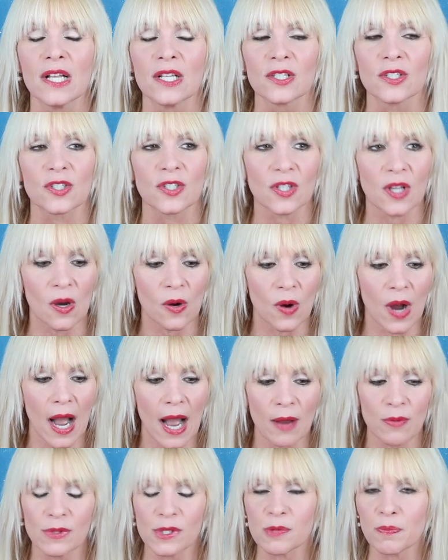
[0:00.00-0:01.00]
So
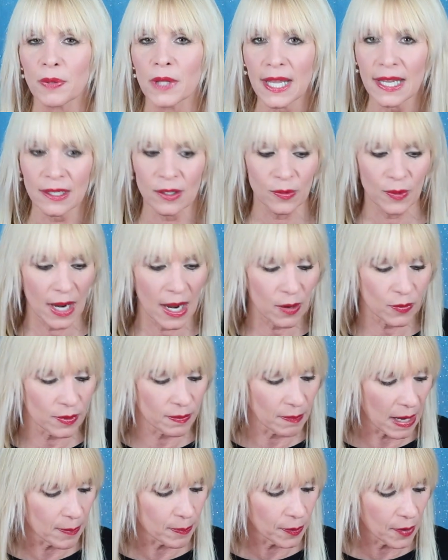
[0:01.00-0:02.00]
I was playing around
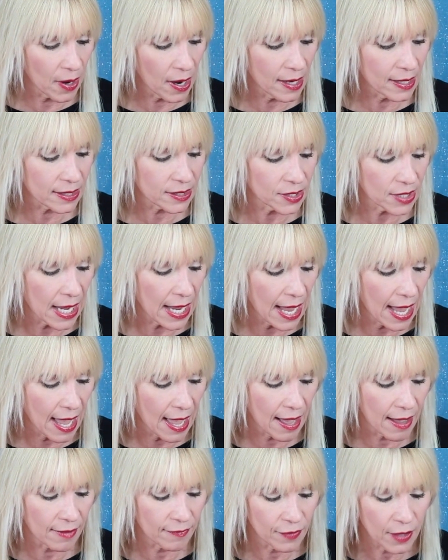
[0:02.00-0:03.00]
with my products I
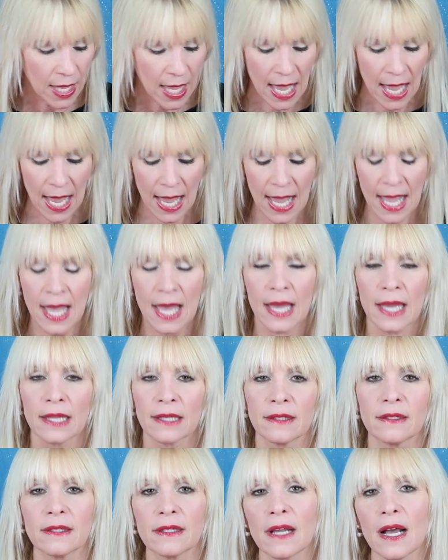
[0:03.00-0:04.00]
have,
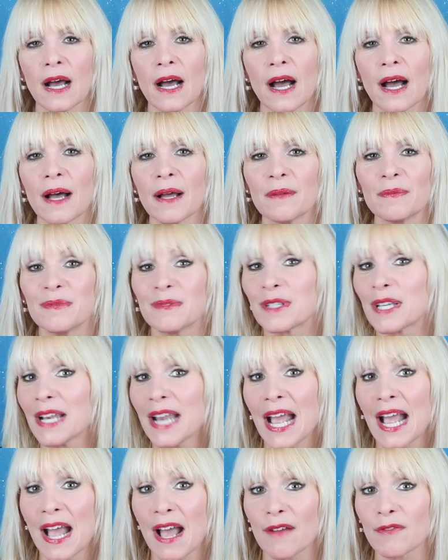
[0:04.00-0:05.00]
and uh,
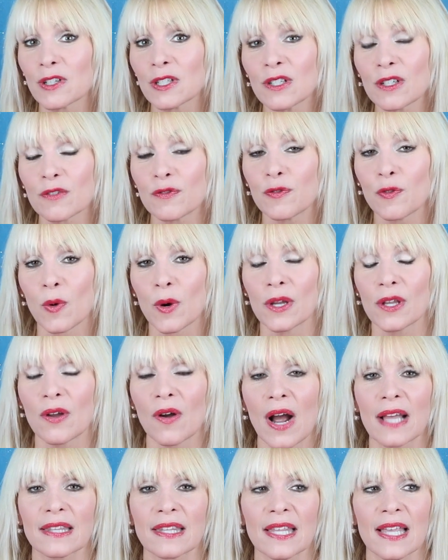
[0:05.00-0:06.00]
today I have a look for
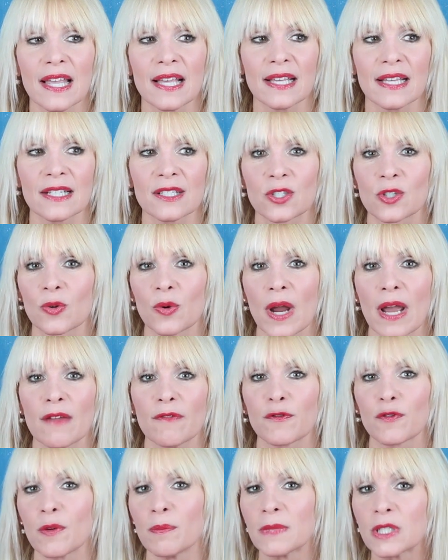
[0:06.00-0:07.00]
you. I think it's
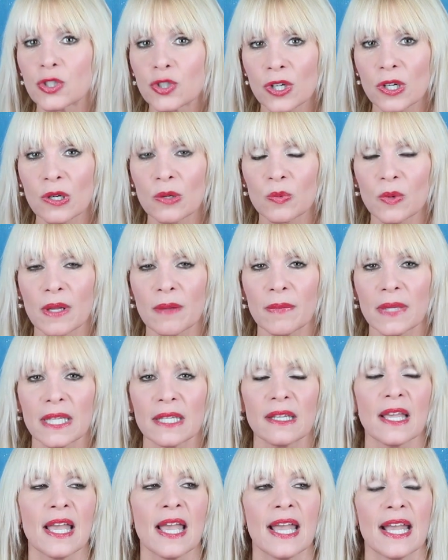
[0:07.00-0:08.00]
great for mature
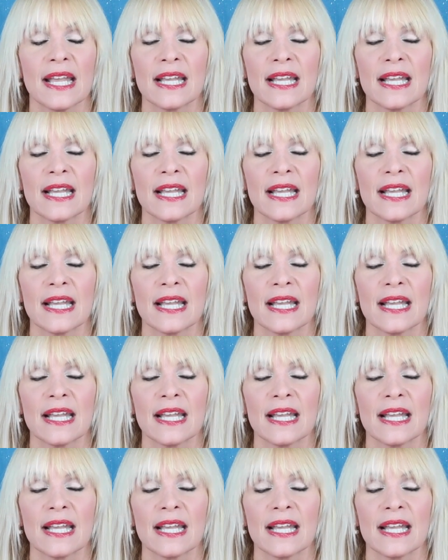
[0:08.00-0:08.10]
women.